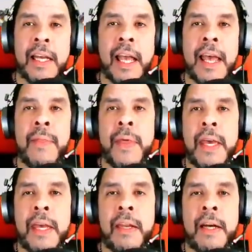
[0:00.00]
and
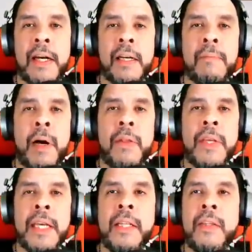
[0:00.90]
then on
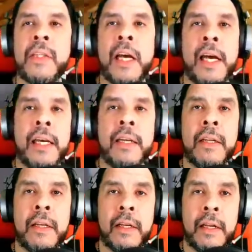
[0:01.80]
the inside,
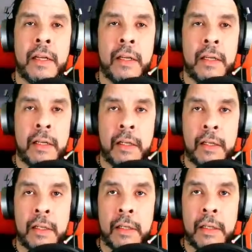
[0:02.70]

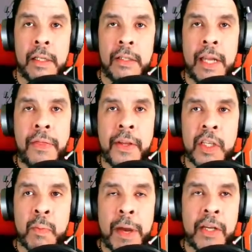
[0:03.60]
there's nothing
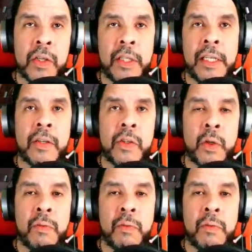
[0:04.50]
special in here so